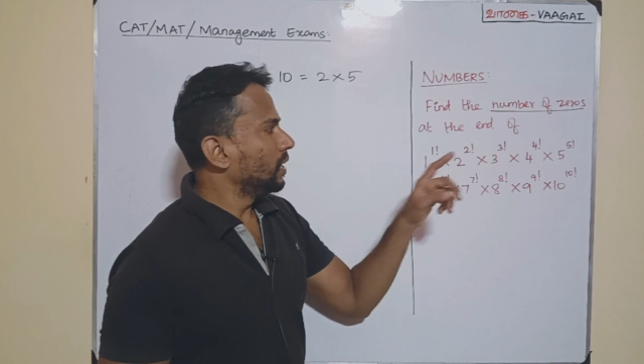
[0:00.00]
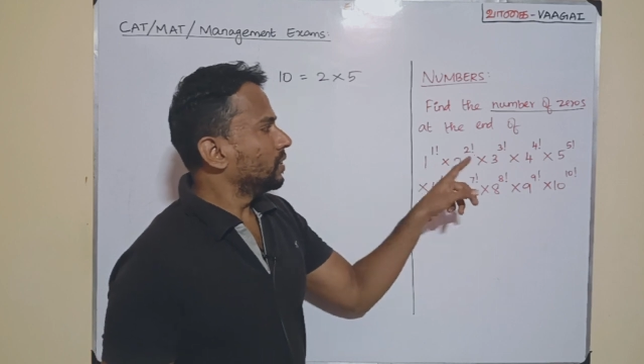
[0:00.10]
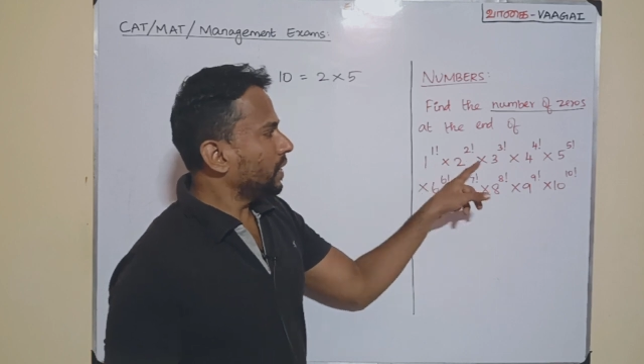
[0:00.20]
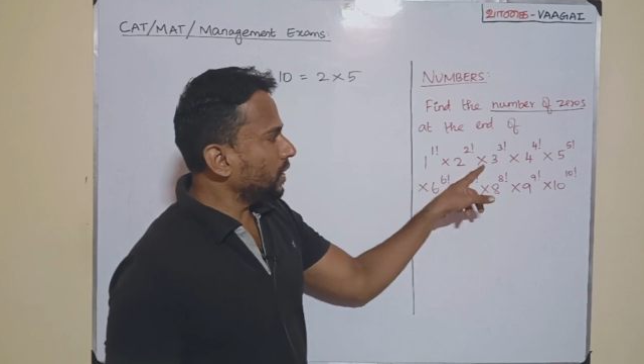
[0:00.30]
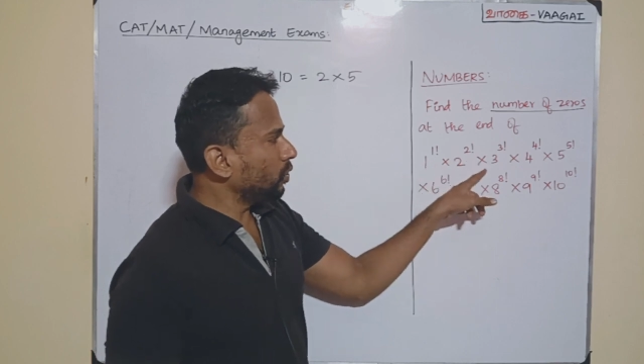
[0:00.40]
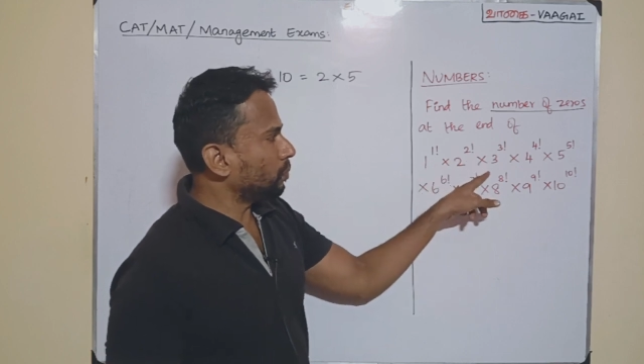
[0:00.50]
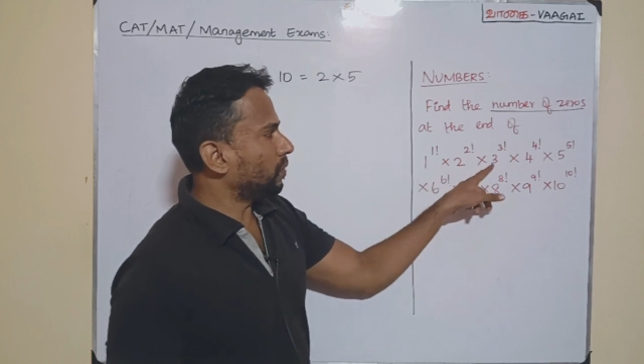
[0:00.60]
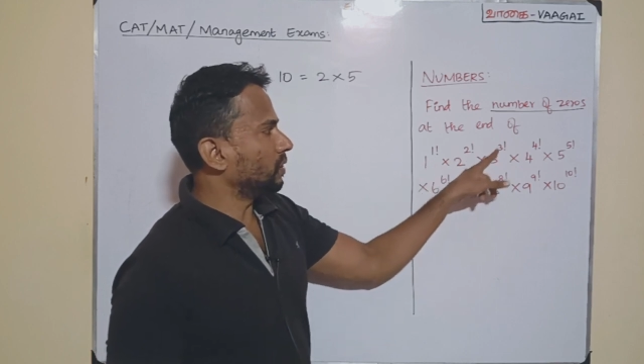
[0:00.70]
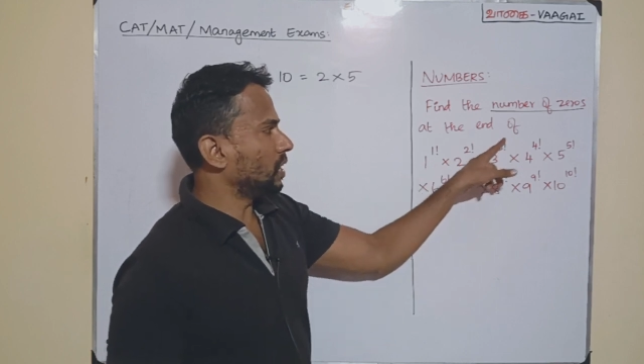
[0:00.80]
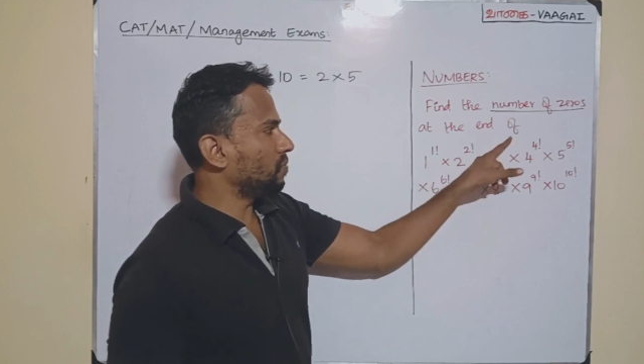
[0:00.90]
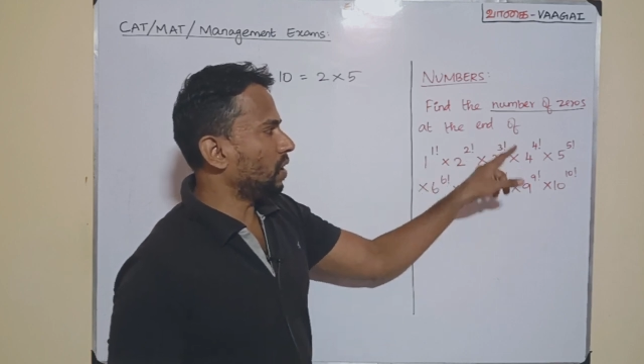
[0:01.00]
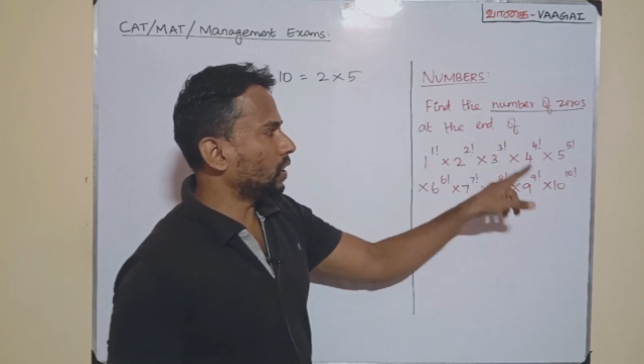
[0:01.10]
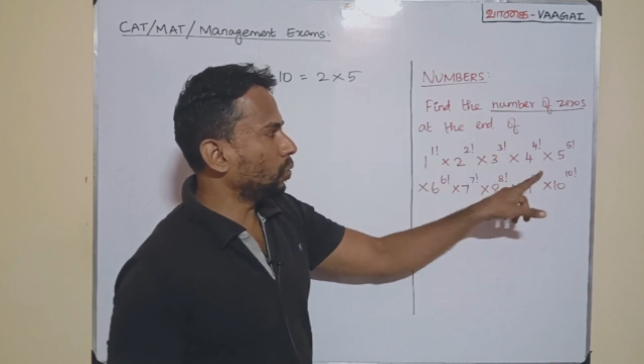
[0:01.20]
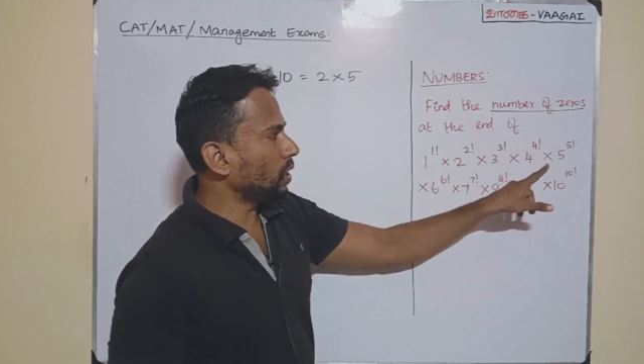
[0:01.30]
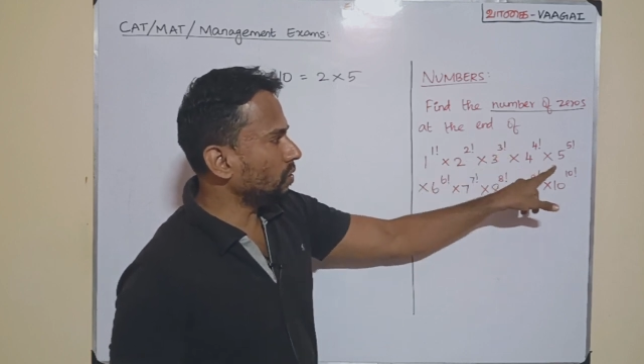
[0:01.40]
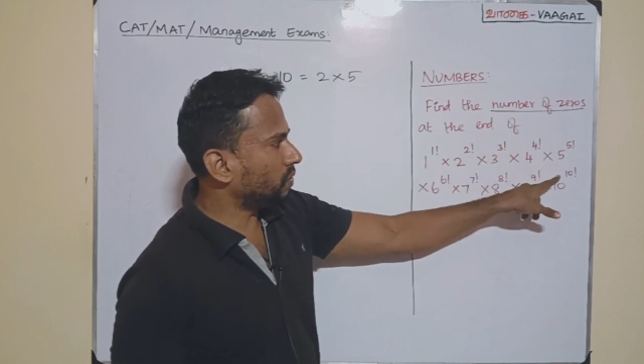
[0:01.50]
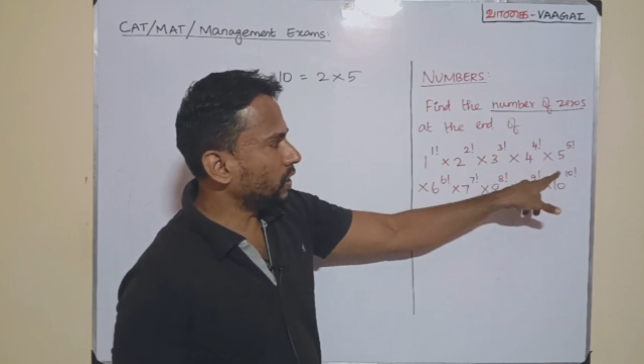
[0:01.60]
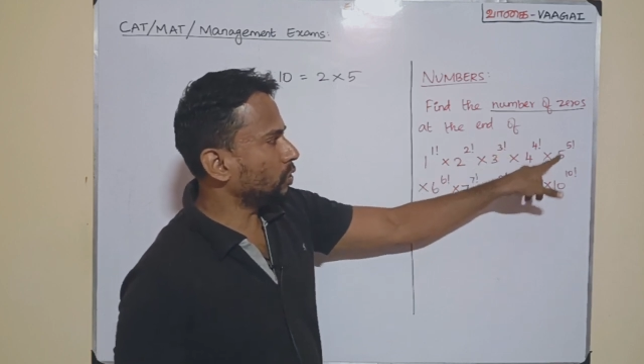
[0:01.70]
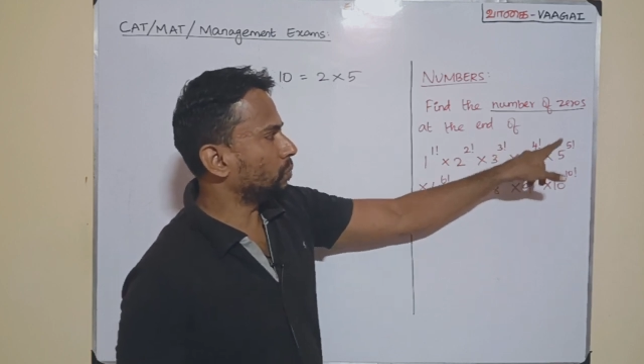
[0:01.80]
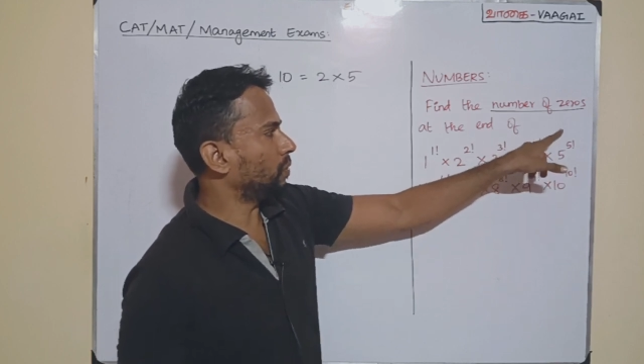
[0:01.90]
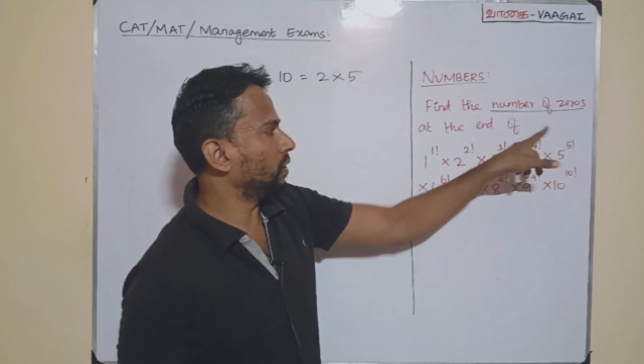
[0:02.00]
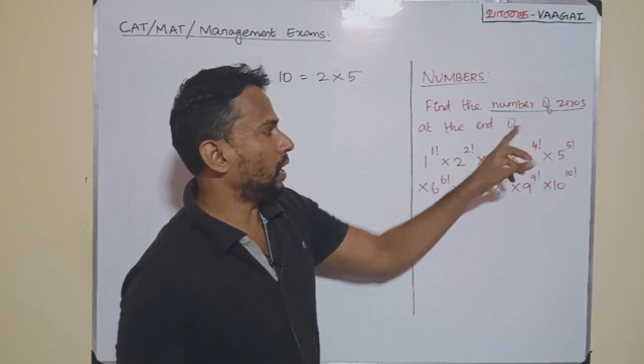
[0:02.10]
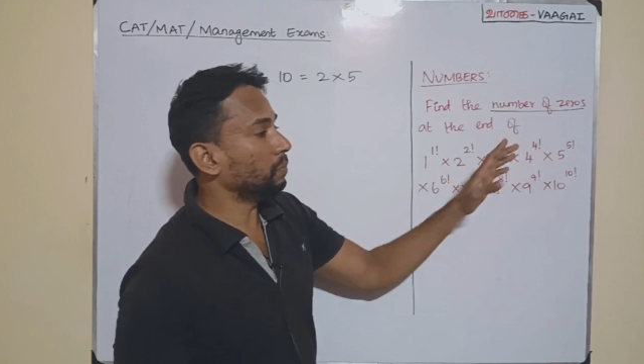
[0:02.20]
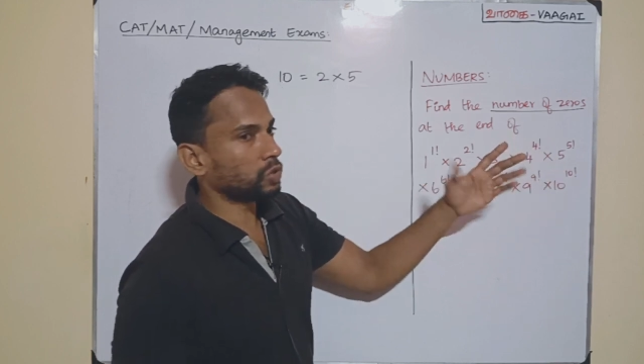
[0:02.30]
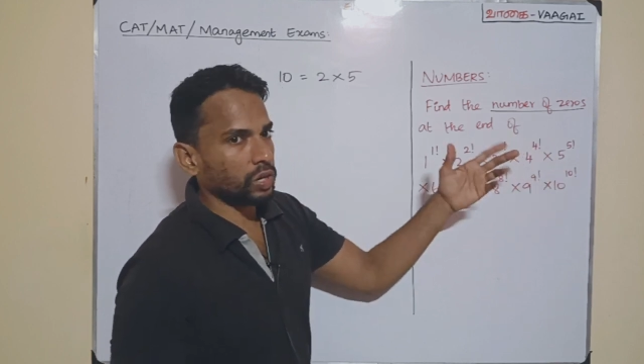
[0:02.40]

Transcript: 3 to the power 3 factorial, 5 to the power, 5